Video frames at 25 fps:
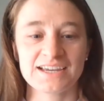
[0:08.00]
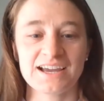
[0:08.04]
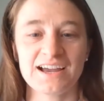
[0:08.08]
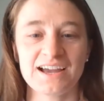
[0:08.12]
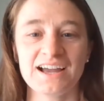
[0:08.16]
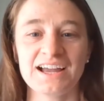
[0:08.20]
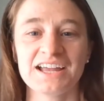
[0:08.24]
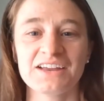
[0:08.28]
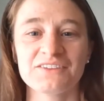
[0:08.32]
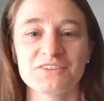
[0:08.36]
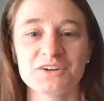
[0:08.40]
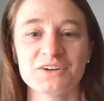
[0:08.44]

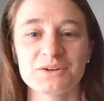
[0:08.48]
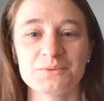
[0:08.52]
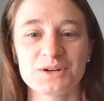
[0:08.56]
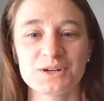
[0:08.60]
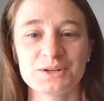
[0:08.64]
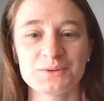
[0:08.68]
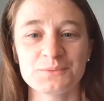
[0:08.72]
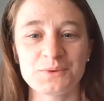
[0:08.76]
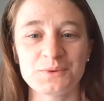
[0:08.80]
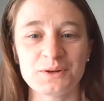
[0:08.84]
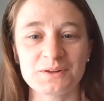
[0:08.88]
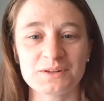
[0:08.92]
Hi
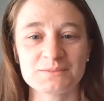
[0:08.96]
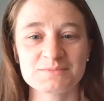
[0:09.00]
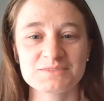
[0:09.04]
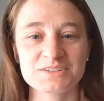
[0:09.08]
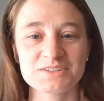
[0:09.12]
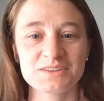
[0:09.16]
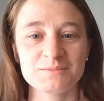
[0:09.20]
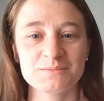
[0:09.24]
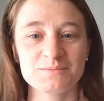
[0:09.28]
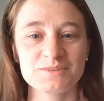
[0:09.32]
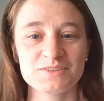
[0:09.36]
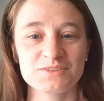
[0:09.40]
everyone, welcome
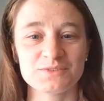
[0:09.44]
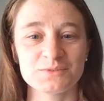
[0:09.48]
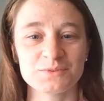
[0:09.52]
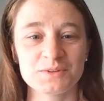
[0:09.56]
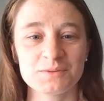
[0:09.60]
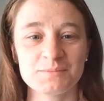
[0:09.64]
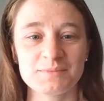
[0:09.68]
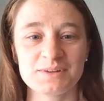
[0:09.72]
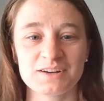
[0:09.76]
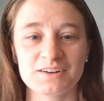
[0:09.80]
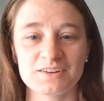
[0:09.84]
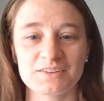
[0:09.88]
to the
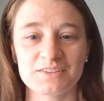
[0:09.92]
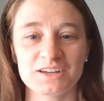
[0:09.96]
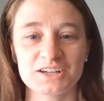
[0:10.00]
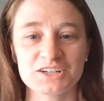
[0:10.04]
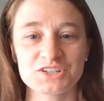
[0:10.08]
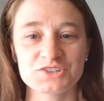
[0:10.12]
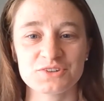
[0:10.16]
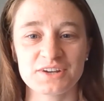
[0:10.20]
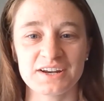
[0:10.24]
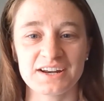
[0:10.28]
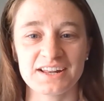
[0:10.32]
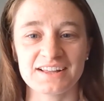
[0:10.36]
Missoula Marathon
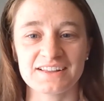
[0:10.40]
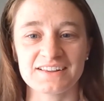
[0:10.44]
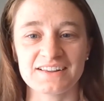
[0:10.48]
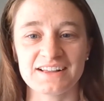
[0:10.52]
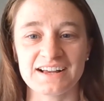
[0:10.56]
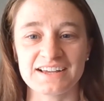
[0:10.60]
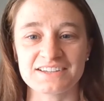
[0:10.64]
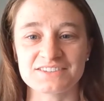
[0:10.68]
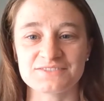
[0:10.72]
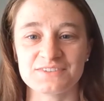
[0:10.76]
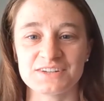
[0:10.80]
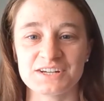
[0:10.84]
training
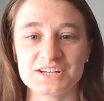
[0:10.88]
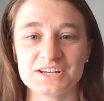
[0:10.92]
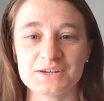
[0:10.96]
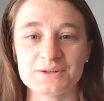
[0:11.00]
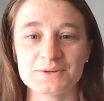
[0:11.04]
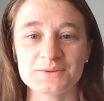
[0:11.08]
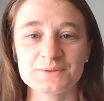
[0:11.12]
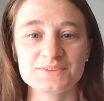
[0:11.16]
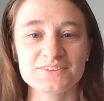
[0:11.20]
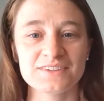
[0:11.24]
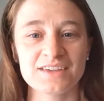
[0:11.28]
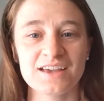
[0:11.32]
class
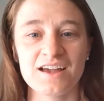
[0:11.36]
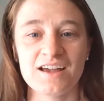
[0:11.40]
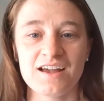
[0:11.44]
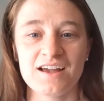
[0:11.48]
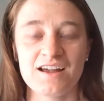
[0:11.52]
videos.